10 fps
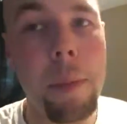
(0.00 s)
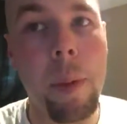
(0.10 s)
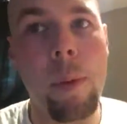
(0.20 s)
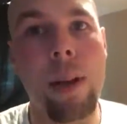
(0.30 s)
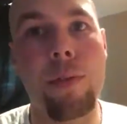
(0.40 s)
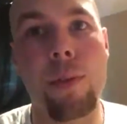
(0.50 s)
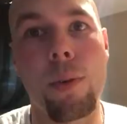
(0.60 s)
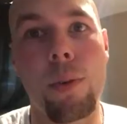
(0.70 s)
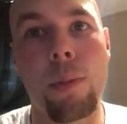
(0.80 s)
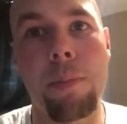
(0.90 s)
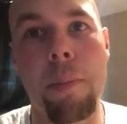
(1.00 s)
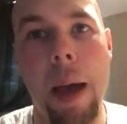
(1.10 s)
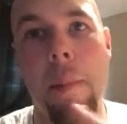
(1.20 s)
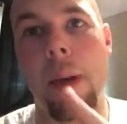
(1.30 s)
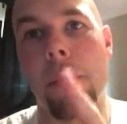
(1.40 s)
in my wife's room.
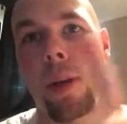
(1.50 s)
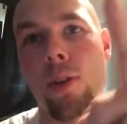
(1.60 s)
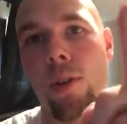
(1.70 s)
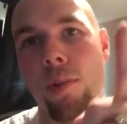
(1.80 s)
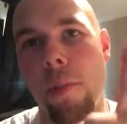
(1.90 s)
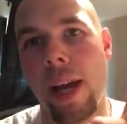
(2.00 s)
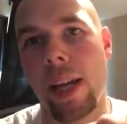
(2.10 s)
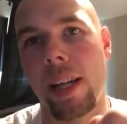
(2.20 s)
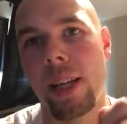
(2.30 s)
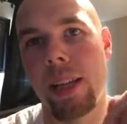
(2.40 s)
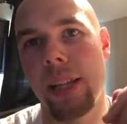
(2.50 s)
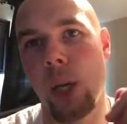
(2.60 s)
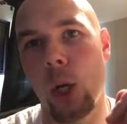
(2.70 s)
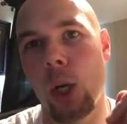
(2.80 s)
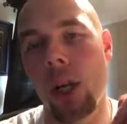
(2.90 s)
Batman picture back
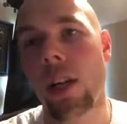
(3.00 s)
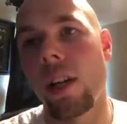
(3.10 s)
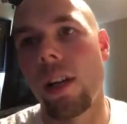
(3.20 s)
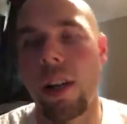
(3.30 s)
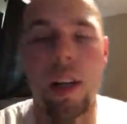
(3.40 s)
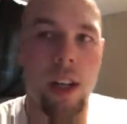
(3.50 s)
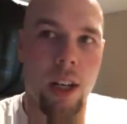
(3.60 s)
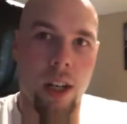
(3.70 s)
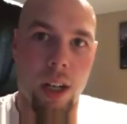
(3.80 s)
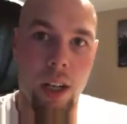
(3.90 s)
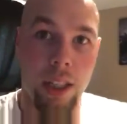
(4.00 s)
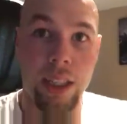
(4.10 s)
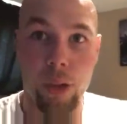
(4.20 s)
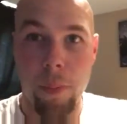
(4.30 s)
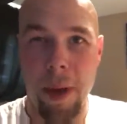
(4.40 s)
there. Oh, that's
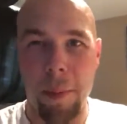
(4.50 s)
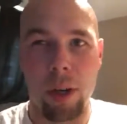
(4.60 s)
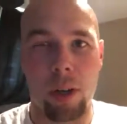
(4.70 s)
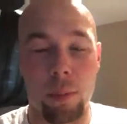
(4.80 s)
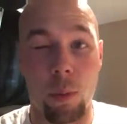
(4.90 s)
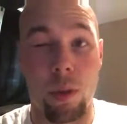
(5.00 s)
actually Batman Arkham